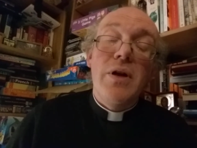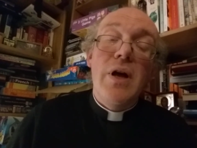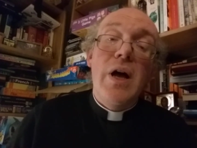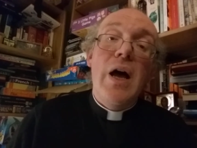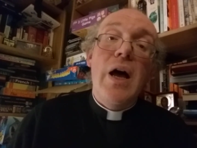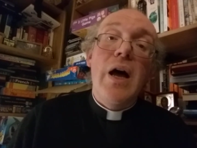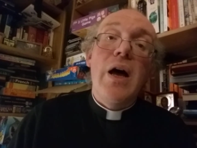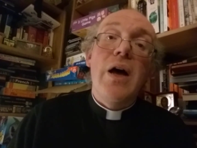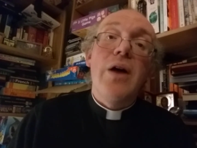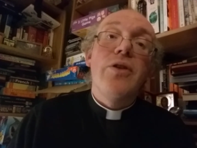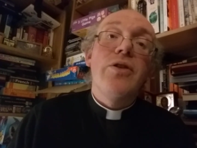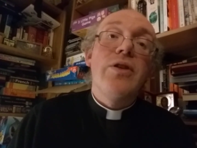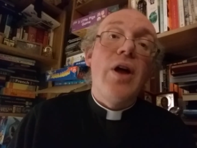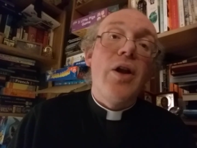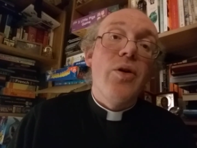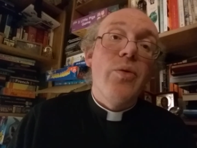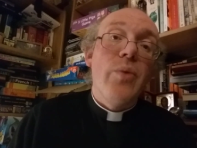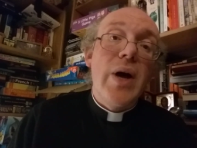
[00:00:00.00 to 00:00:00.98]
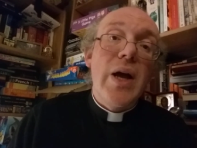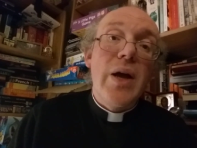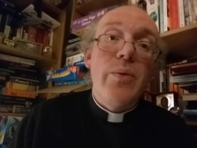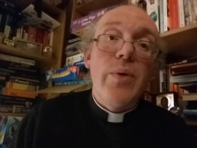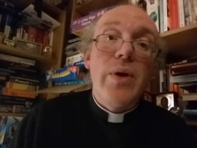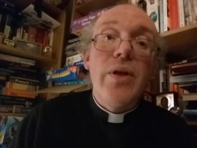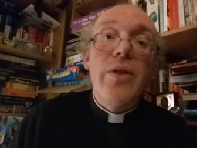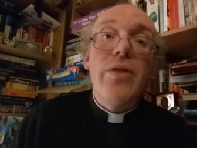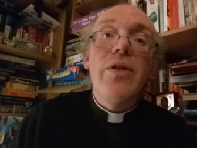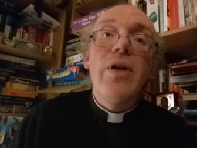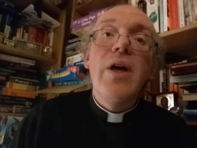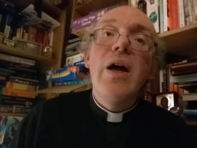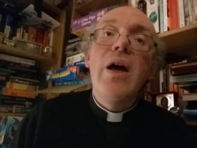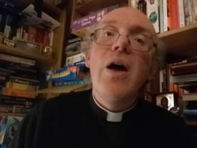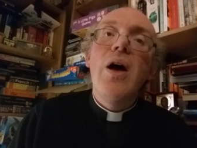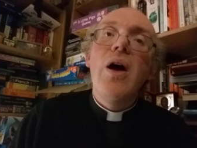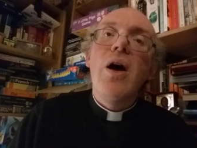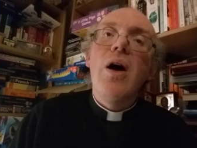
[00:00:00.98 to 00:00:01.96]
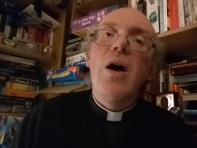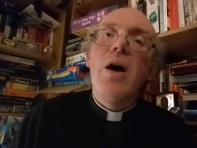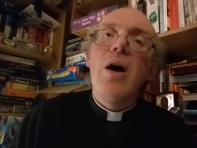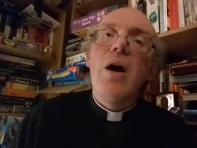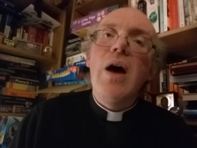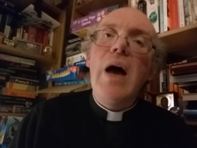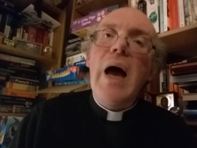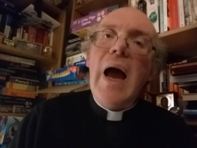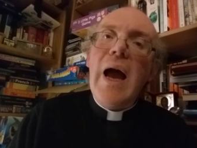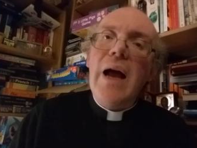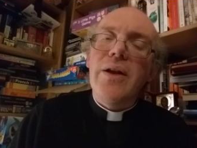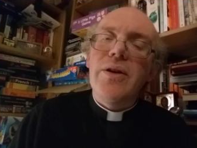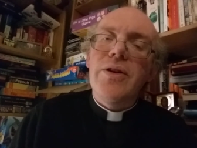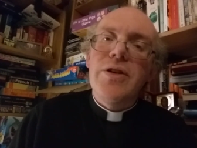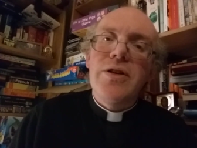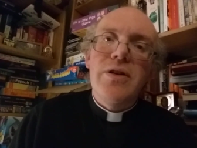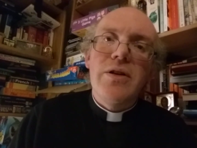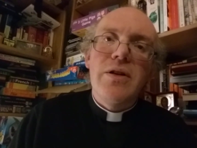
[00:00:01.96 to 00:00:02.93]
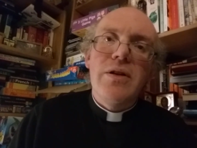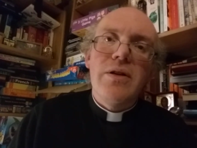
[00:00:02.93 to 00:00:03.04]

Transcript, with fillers: uh, done away with at